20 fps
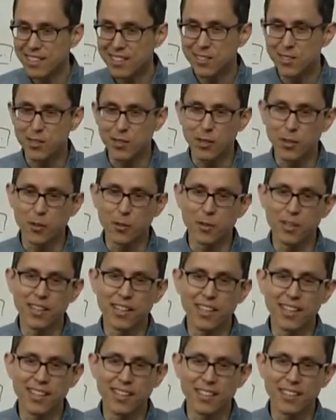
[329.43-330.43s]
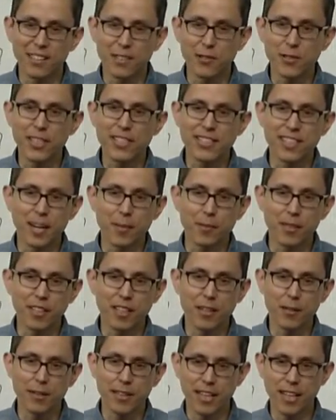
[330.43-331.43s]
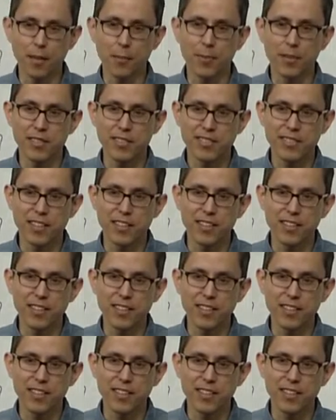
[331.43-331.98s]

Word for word: So uh, a unique time to come to campus.